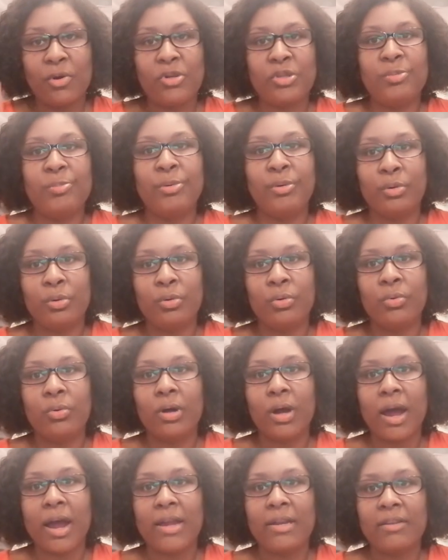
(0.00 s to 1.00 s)
hospital
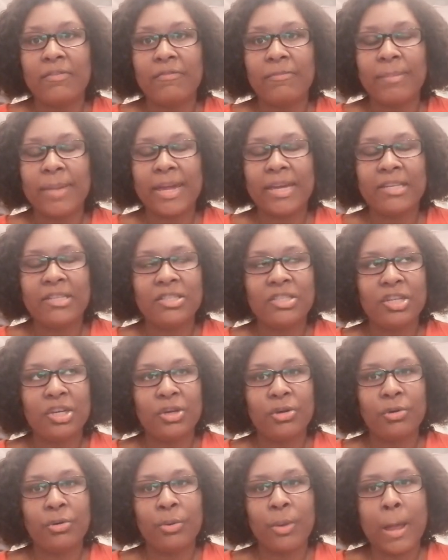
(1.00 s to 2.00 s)
kind of makes
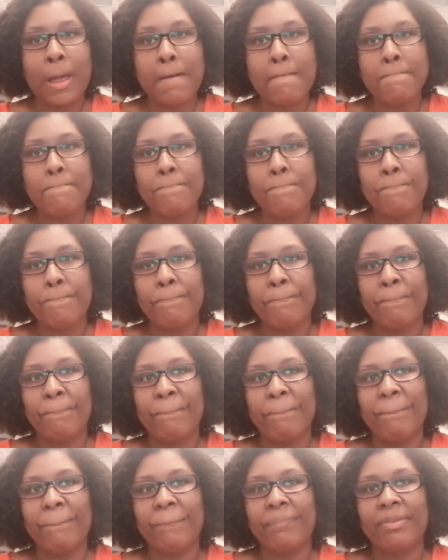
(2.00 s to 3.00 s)
you
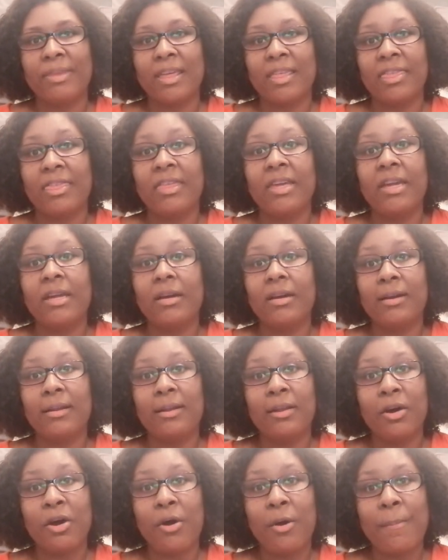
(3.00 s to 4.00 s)
think a
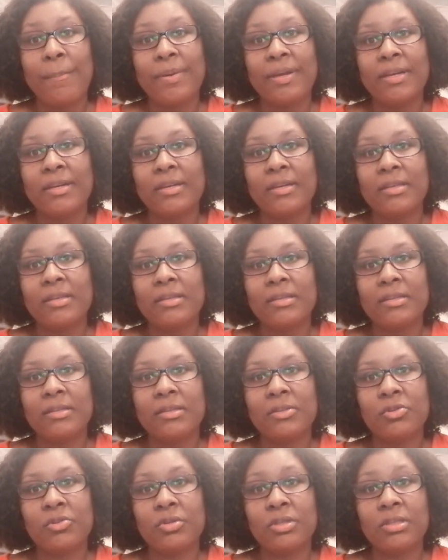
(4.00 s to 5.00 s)
lot,
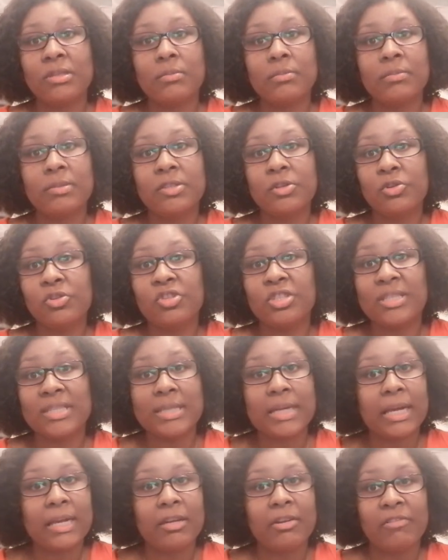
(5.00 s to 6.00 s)
because you're just
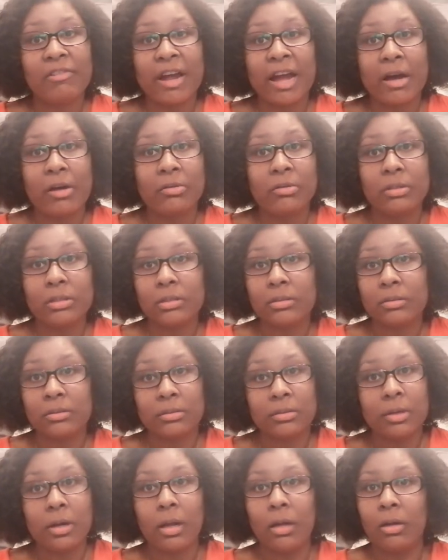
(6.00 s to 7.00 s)
sitting around
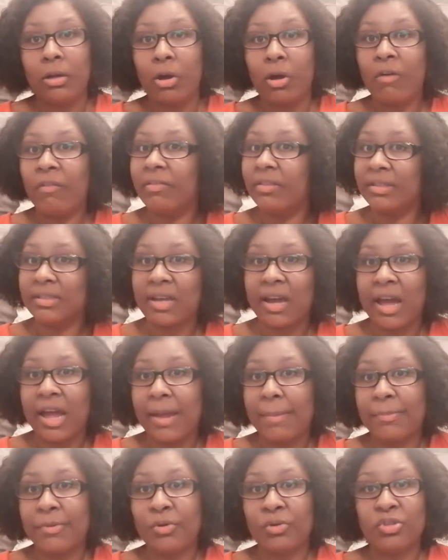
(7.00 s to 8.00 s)
a lot of the
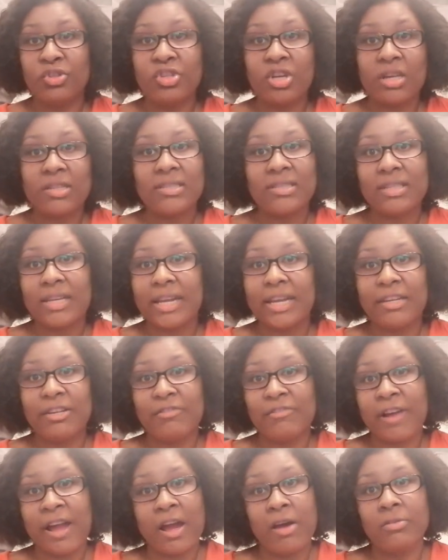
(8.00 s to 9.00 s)
time. You're just sitting
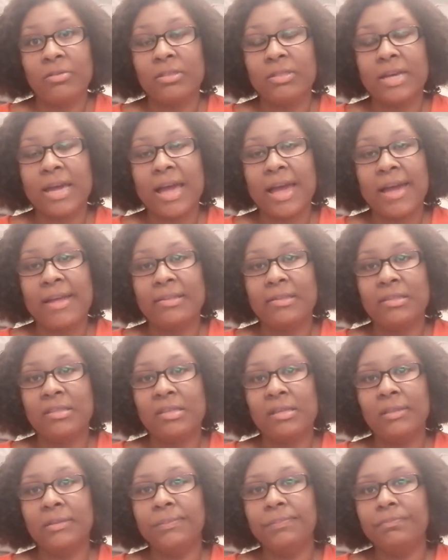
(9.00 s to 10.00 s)
around, and
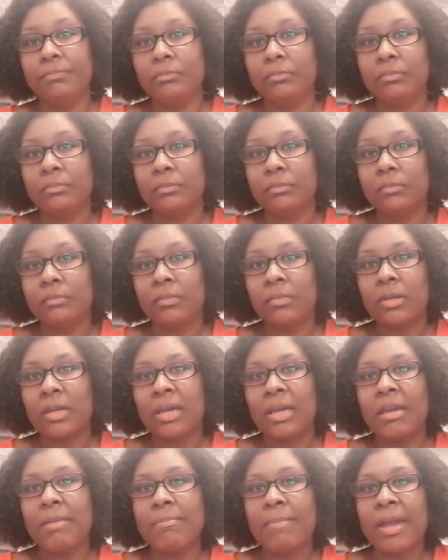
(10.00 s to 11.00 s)

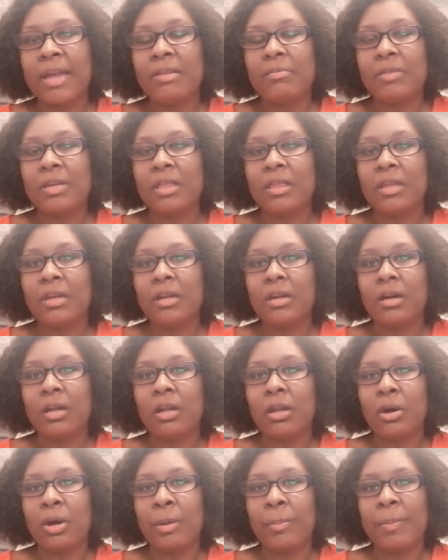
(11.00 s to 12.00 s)
it made me think a
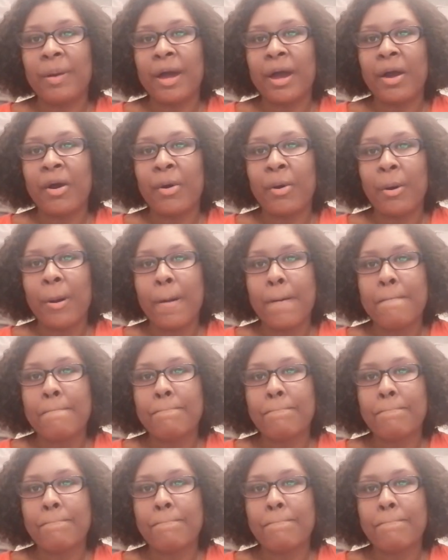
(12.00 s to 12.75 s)
lot about